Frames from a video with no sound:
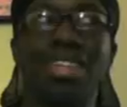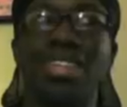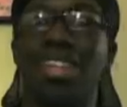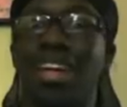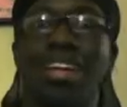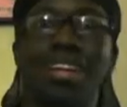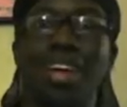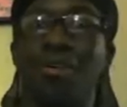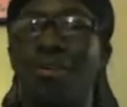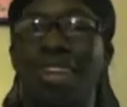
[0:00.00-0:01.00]
this, like,
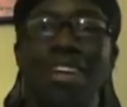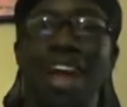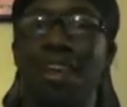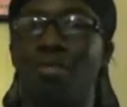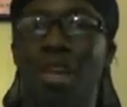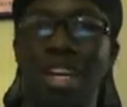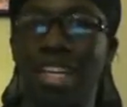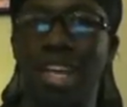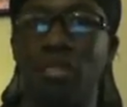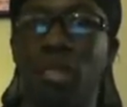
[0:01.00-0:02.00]
no, they're not ready
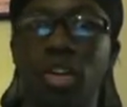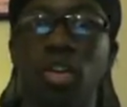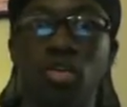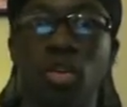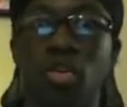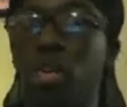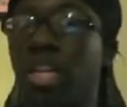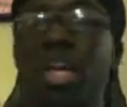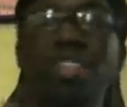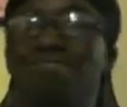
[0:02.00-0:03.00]
yet. What are you
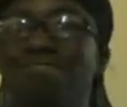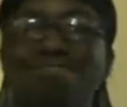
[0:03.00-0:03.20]
doing? Like,